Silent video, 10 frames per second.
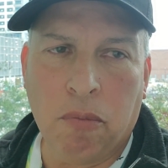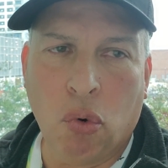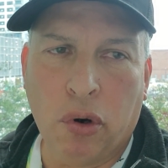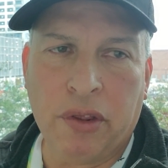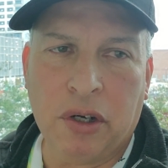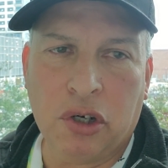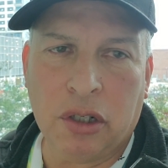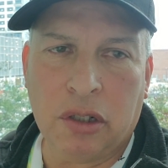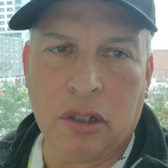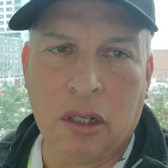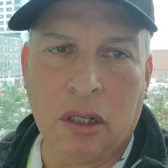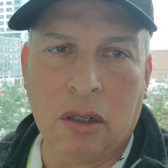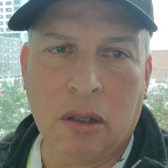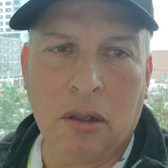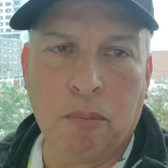more than just the
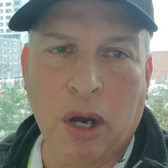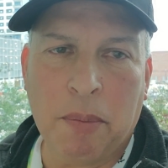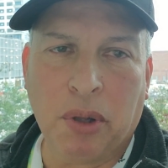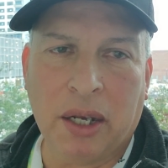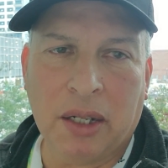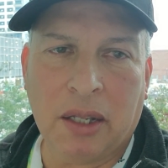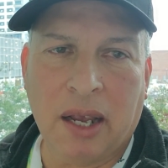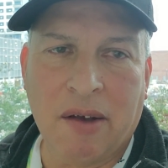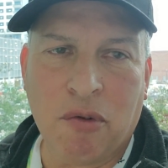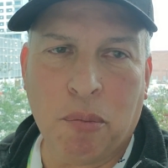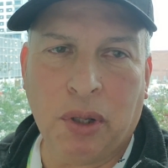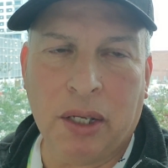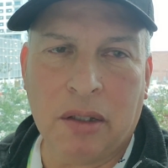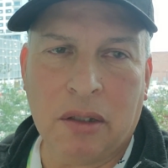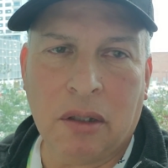pipeline that they have in
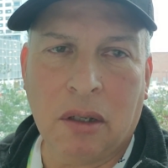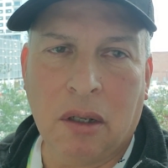place.